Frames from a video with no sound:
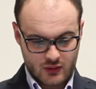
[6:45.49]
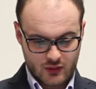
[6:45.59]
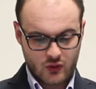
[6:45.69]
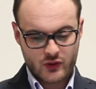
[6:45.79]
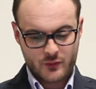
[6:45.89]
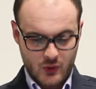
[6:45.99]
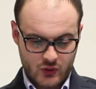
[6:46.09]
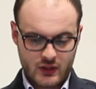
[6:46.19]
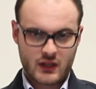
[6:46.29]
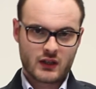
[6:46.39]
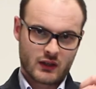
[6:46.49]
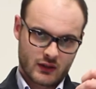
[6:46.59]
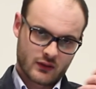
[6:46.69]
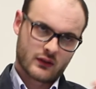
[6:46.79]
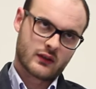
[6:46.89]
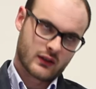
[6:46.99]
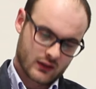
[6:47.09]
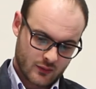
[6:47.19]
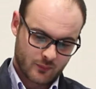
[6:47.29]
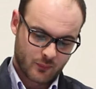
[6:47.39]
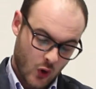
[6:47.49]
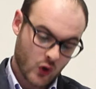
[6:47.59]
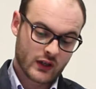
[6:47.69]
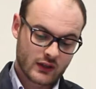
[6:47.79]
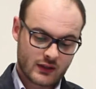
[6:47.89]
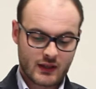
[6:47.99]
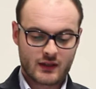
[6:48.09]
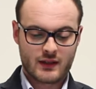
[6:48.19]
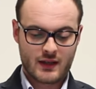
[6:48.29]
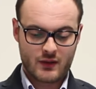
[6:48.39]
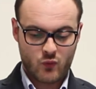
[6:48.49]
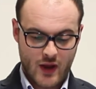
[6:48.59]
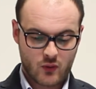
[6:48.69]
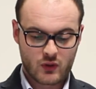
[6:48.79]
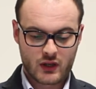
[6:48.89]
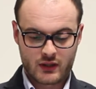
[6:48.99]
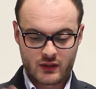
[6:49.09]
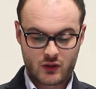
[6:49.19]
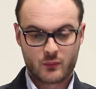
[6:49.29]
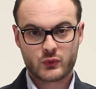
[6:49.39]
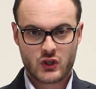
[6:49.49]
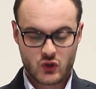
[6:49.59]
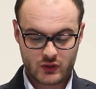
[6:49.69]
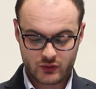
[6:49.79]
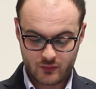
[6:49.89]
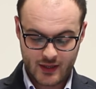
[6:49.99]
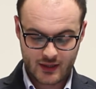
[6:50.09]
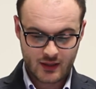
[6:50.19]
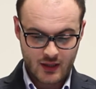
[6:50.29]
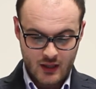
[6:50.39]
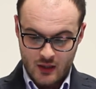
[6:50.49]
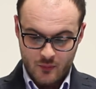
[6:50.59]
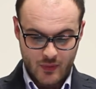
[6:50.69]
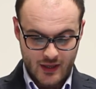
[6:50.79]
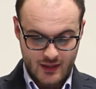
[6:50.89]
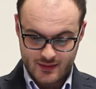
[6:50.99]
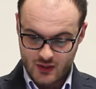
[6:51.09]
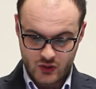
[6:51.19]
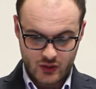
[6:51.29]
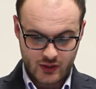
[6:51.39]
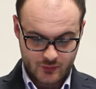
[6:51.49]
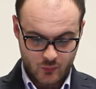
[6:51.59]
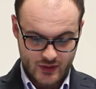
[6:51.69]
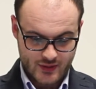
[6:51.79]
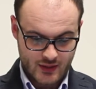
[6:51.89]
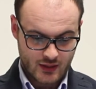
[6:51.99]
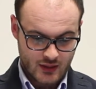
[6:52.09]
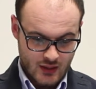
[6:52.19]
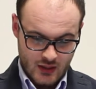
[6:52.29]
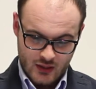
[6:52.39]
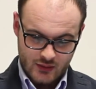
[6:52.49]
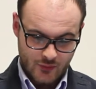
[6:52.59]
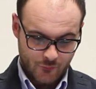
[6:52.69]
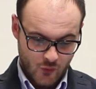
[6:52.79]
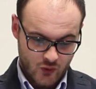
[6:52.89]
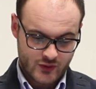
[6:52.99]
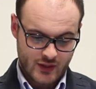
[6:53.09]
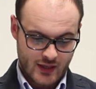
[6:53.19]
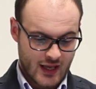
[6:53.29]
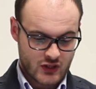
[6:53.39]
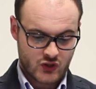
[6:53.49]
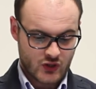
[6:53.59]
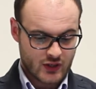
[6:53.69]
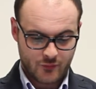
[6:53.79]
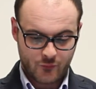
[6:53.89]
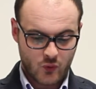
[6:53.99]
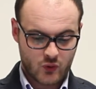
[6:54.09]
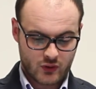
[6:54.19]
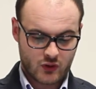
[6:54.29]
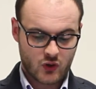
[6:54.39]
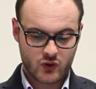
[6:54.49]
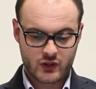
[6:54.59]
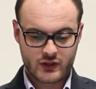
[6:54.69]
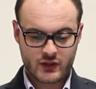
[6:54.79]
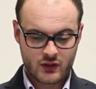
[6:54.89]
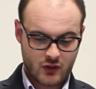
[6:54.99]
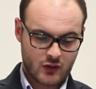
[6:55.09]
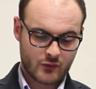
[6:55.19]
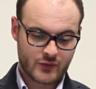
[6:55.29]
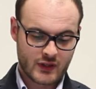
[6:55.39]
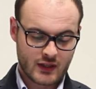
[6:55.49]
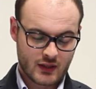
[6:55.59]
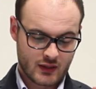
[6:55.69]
corresponding point in the regular computational domain by essentially expressing the four edges and the four corners of the